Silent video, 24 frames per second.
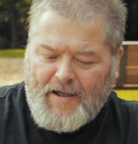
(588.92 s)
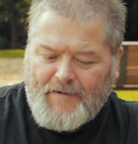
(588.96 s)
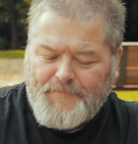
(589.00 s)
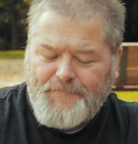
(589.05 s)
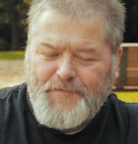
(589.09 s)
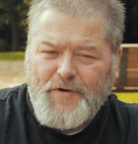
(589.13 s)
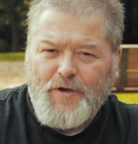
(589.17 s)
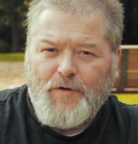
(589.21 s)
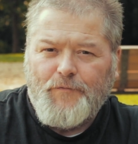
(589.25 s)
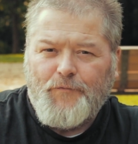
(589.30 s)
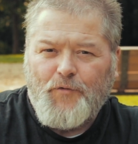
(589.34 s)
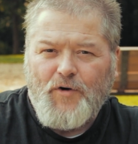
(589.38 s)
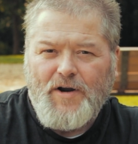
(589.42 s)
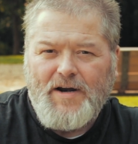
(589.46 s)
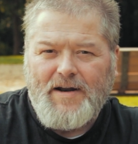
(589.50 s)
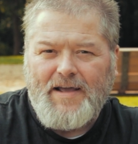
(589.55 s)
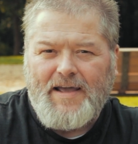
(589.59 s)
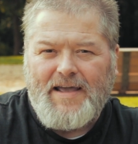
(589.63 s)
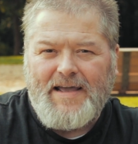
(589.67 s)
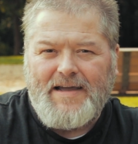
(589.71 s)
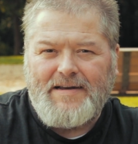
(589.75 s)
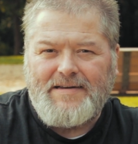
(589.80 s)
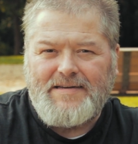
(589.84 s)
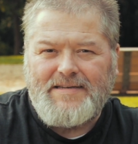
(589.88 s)
Feel free
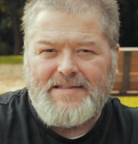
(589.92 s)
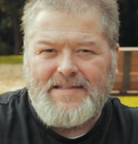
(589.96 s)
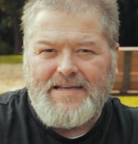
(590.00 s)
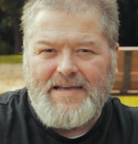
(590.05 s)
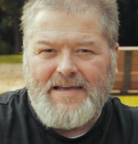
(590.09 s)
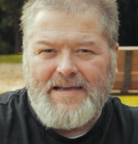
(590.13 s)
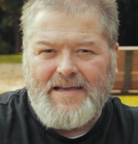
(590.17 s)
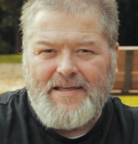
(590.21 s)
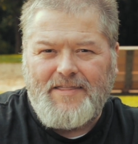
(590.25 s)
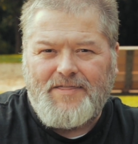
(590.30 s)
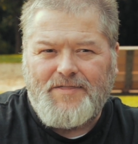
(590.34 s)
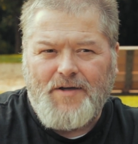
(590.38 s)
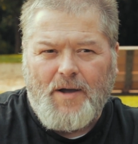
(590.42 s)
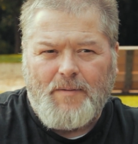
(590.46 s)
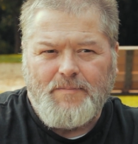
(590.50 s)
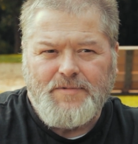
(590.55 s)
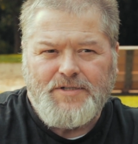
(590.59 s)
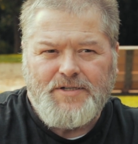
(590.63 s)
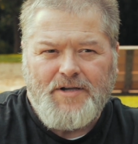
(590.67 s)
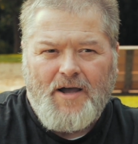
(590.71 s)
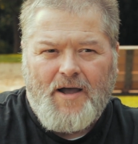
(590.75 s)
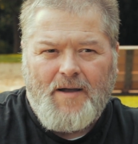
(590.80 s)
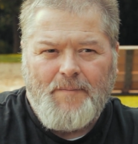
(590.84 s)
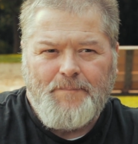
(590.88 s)
to hit the
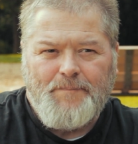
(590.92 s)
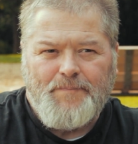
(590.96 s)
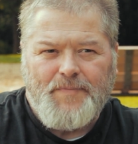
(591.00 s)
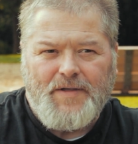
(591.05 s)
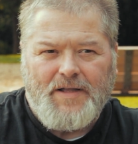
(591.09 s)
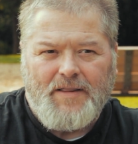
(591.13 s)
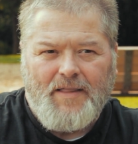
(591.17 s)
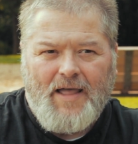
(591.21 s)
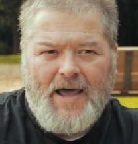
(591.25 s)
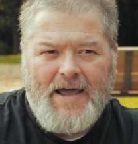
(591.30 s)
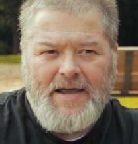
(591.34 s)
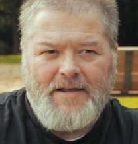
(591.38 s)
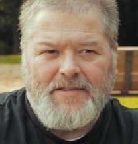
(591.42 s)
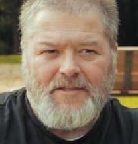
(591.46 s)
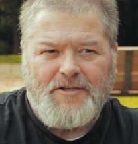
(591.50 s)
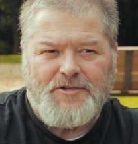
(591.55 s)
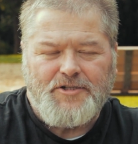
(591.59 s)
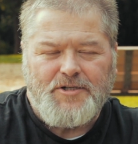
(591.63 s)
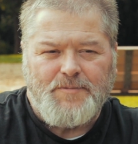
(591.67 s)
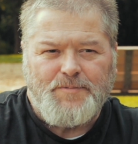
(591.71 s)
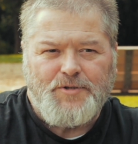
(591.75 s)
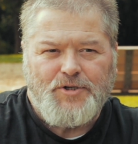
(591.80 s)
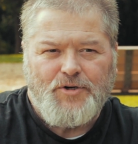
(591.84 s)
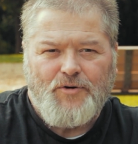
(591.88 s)
thumbs up, the like, the
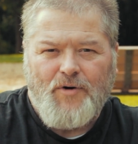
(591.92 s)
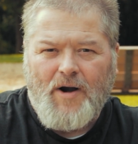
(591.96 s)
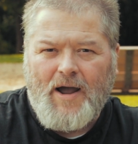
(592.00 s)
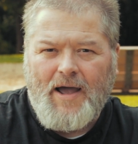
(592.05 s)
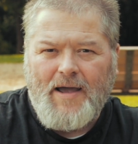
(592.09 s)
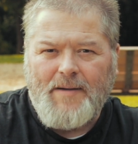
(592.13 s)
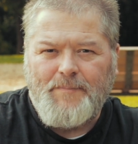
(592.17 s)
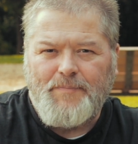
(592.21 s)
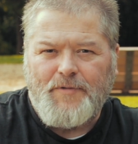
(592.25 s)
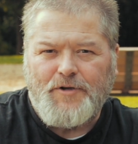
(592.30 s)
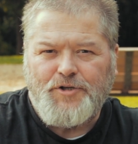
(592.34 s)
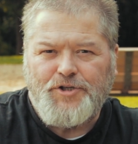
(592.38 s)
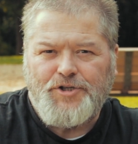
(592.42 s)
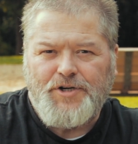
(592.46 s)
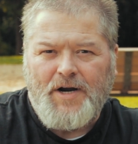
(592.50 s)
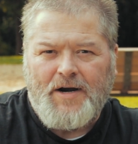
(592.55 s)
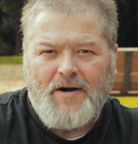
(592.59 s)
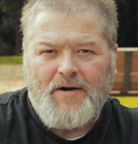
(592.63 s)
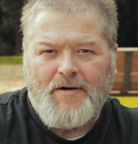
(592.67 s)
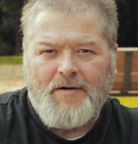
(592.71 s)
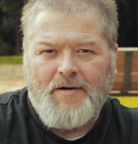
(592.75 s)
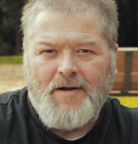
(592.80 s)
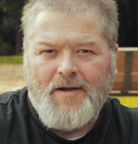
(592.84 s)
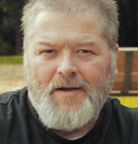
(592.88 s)
subscribe, the
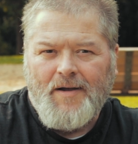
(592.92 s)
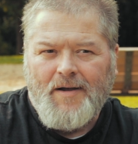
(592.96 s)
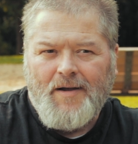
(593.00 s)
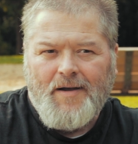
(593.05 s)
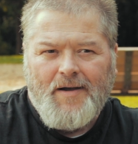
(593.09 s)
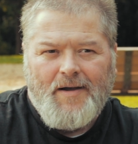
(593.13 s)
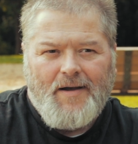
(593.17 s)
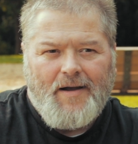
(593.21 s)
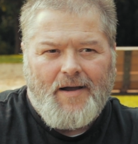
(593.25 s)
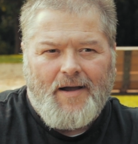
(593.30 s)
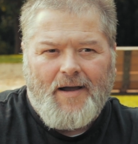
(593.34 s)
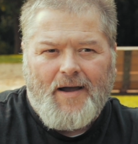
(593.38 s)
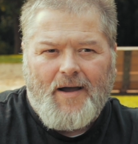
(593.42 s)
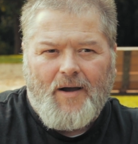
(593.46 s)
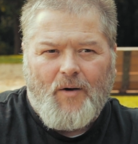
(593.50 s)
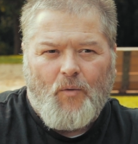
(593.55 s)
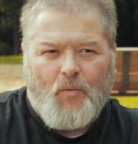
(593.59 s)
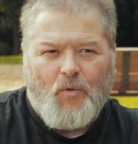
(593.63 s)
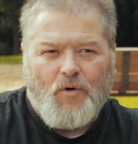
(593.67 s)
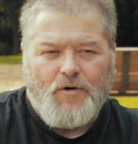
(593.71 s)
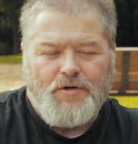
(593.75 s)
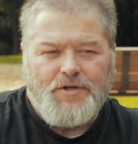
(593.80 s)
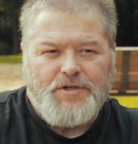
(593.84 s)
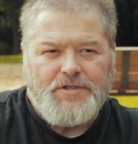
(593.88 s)
share.
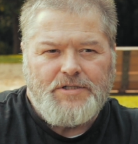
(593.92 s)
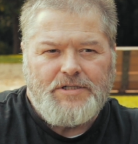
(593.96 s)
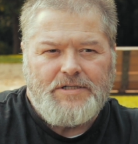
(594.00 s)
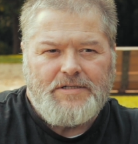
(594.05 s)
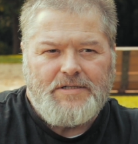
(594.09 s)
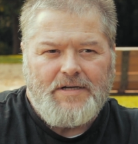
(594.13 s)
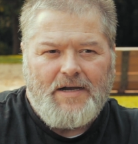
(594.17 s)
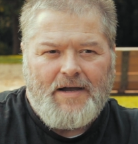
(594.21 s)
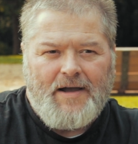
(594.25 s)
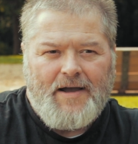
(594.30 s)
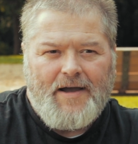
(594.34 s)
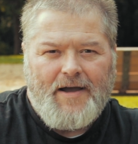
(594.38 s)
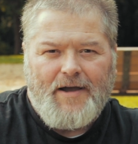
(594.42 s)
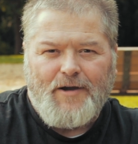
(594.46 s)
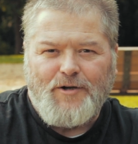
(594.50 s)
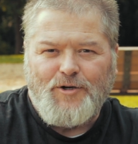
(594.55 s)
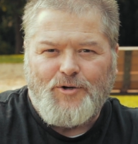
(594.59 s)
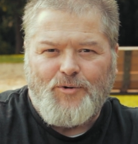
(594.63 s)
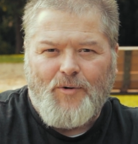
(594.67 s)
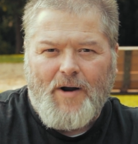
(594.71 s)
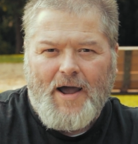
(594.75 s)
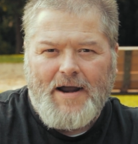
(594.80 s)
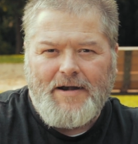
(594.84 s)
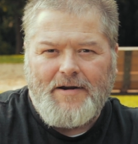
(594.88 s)
We're just
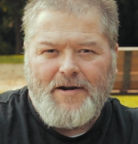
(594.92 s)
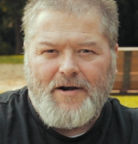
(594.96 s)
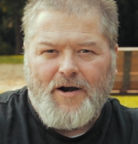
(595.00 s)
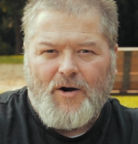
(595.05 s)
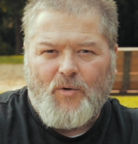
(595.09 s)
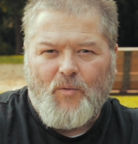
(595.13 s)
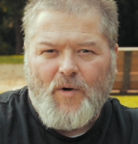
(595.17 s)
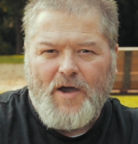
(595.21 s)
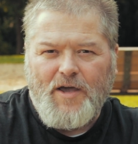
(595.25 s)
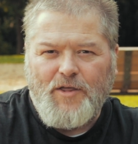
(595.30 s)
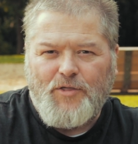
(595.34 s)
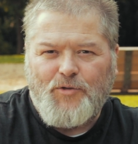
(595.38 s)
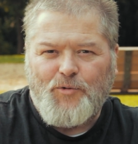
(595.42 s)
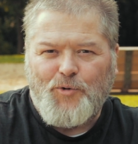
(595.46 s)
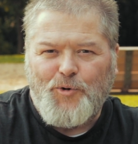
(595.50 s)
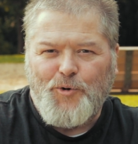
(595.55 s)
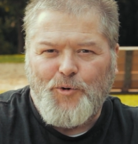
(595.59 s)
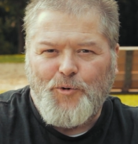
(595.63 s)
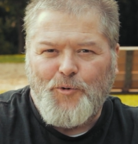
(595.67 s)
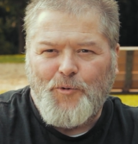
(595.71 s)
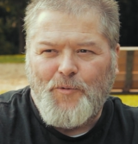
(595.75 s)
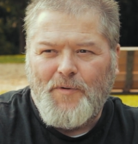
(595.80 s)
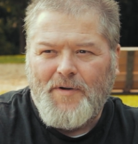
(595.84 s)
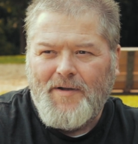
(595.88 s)
grinding our way
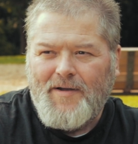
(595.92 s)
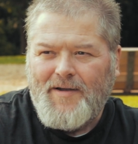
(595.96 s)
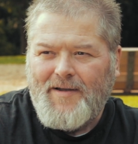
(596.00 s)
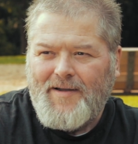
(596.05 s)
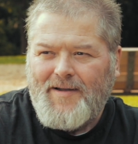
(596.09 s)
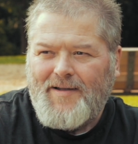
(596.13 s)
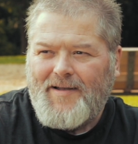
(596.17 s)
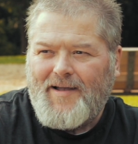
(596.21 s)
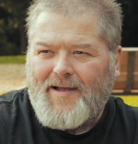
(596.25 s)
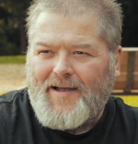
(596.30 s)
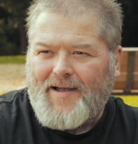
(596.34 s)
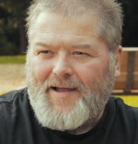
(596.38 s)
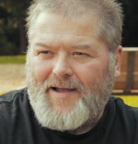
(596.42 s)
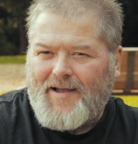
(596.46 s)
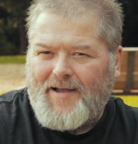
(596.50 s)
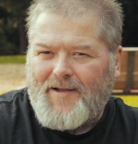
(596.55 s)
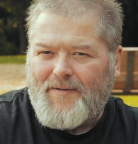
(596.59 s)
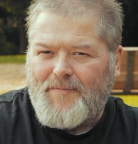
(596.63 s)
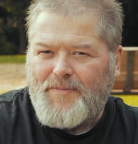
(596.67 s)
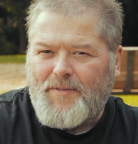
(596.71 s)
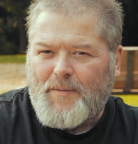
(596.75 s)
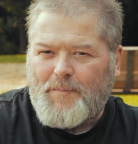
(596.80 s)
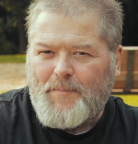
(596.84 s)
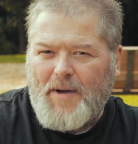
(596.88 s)
through
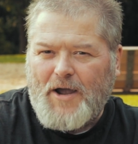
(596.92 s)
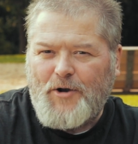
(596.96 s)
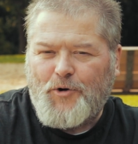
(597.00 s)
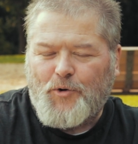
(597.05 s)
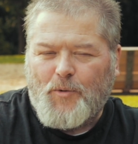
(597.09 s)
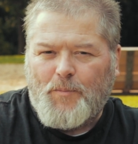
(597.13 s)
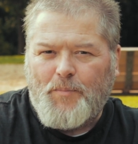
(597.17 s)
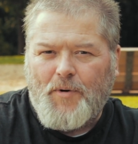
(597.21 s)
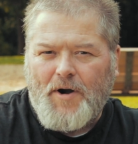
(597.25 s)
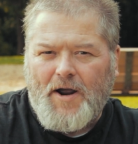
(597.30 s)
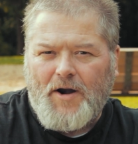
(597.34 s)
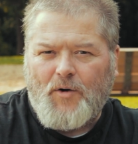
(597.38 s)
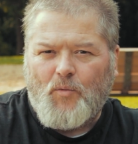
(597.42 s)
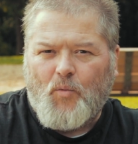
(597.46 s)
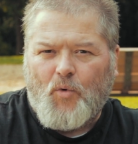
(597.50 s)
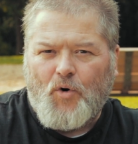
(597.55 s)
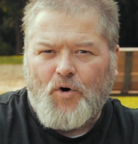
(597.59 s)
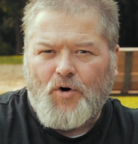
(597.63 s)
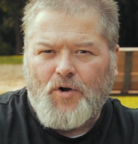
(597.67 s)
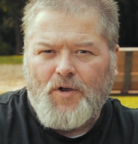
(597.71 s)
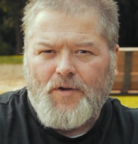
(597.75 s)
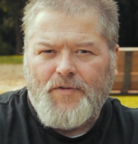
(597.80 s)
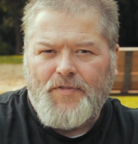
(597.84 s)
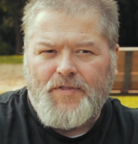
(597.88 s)
the micro brand
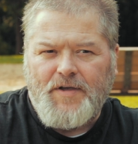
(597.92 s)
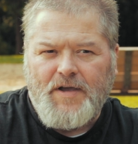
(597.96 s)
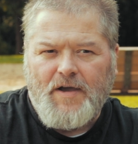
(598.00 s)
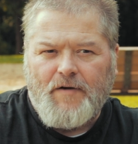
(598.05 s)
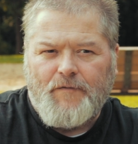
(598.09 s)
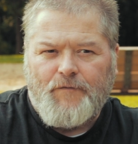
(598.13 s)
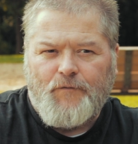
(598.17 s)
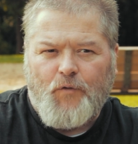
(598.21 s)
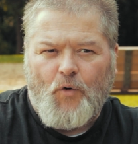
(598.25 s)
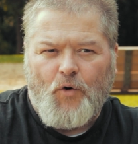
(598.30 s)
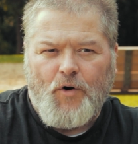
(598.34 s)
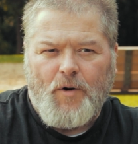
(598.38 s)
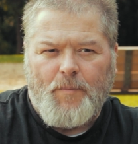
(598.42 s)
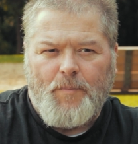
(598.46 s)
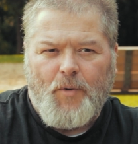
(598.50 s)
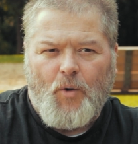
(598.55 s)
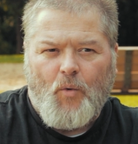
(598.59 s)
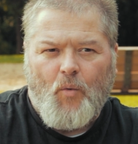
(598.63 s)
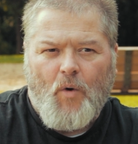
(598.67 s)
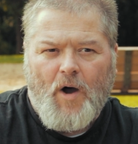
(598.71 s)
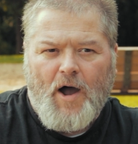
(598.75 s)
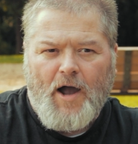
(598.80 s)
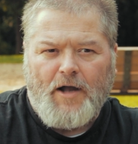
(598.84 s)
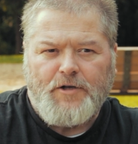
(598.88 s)
world, the
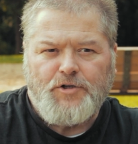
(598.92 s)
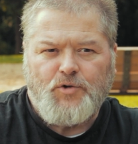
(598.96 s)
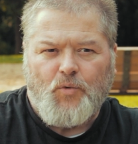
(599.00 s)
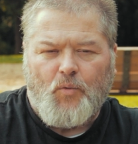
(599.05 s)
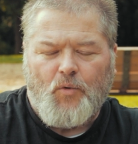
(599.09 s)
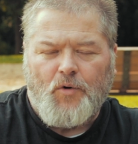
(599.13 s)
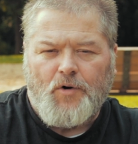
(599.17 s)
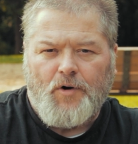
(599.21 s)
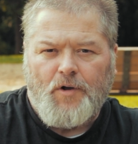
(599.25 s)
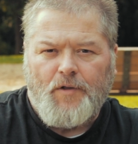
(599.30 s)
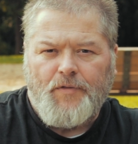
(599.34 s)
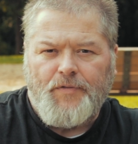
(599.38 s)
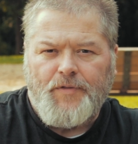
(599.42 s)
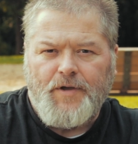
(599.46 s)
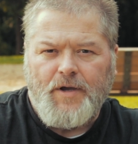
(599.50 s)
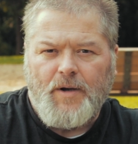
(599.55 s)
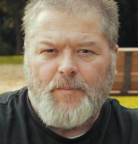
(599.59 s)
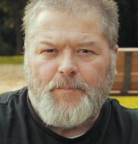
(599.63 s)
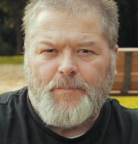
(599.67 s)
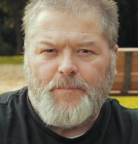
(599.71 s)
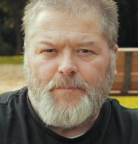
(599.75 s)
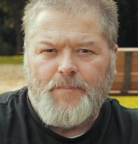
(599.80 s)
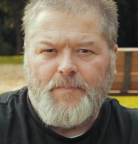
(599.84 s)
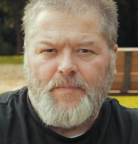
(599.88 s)
affordable watch world,
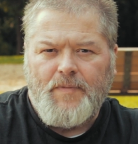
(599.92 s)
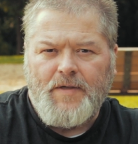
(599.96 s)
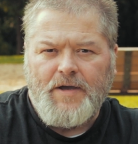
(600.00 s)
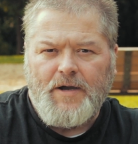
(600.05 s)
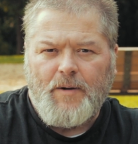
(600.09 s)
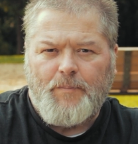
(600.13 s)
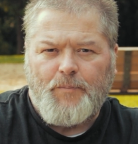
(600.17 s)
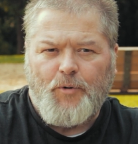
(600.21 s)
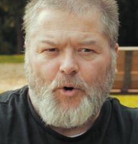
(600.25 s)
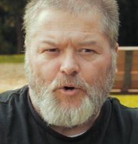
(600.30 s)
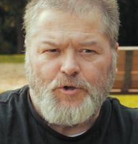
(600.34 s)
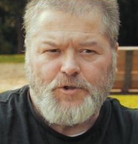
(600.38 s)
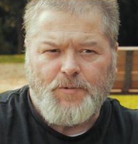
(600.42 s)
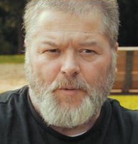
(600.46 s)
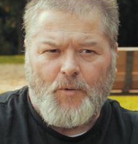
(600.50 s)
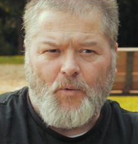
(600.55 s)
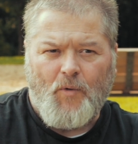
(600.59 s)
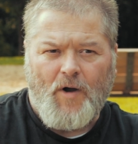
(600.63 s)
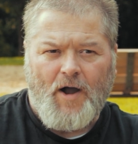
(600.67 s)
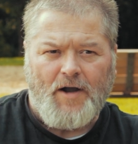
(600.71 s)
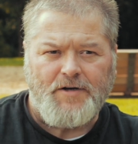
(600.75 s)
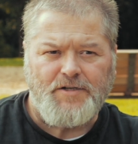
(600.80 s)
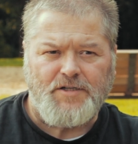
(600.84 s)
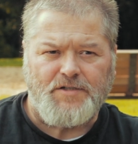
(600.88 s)
the approachable
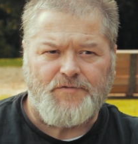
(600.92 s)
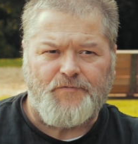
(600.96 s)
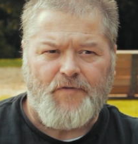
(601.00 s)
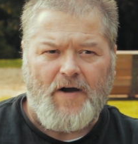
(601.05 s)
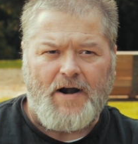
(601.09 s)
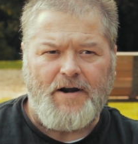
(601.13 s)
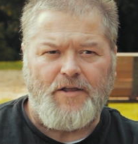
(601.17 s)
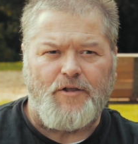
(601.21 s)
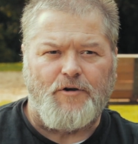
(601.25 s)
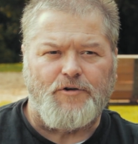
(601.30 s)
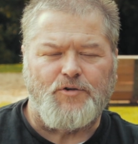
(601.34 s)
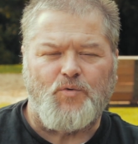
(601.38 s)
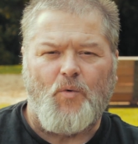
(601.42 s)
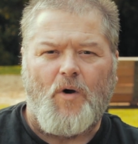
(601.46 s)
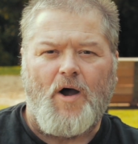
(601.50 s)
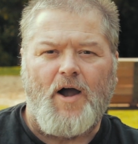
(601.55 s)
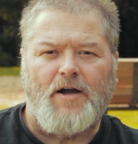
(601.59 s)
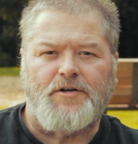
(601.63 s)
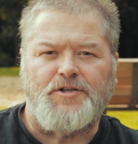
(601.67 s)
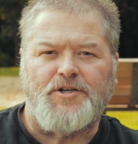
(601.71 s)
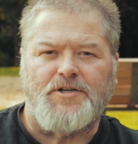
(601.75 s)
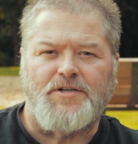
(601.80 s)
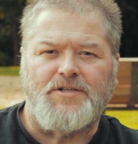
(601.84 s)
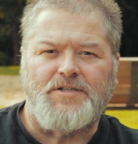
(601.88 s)
watches, finding those
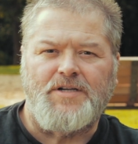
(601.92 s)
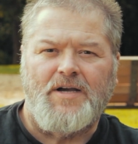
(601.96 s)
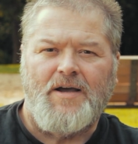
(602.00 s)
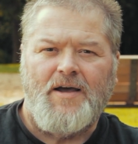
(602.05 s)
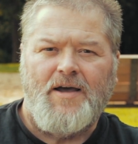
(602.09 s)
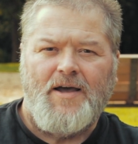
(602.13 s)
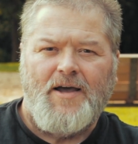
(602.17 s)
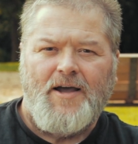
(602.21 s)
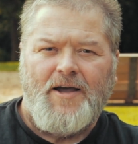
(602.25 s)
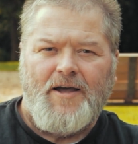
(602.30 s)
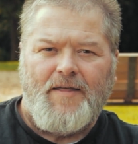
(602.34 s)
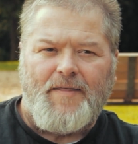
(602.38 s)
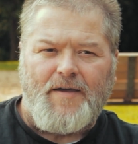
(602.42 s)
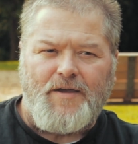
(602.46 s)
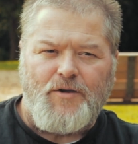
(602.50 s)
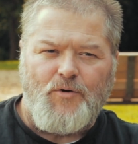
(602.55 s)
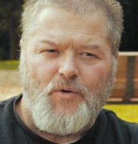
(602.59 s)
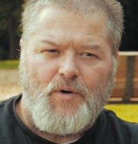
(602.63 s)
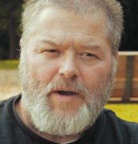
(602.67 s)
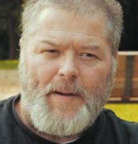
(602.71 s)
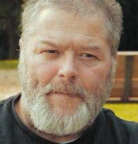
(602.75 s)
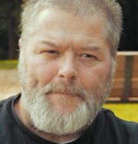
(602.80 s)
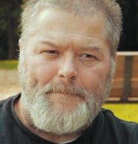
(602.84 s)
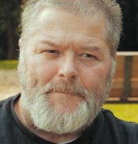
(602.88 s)
watches that
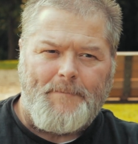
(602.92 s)
you can